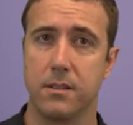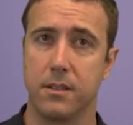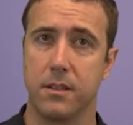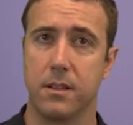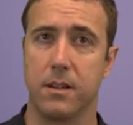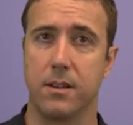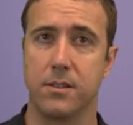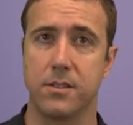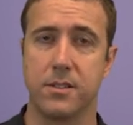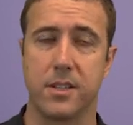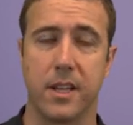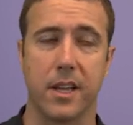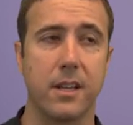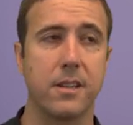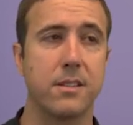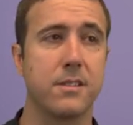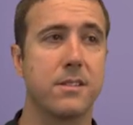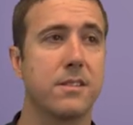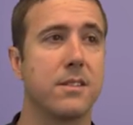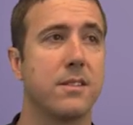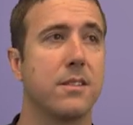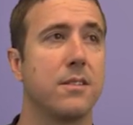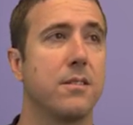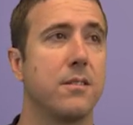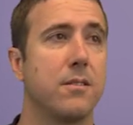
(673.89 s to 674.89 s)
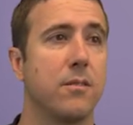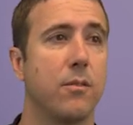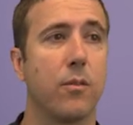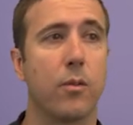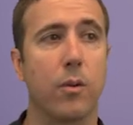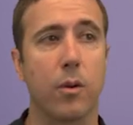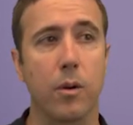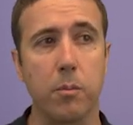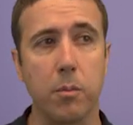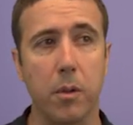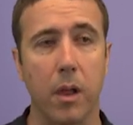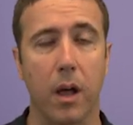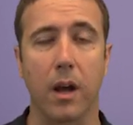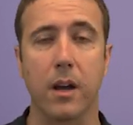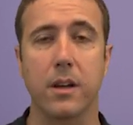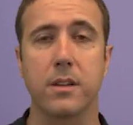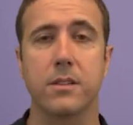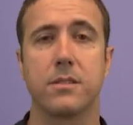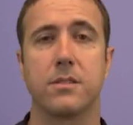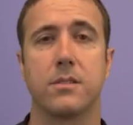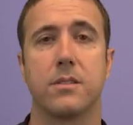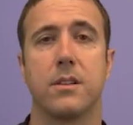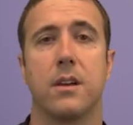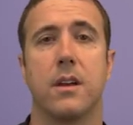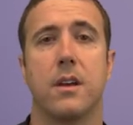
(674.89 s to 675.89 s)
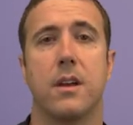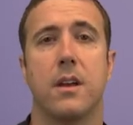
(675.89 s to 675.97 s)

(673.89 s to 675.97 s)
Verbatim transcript: little sticks or blocks.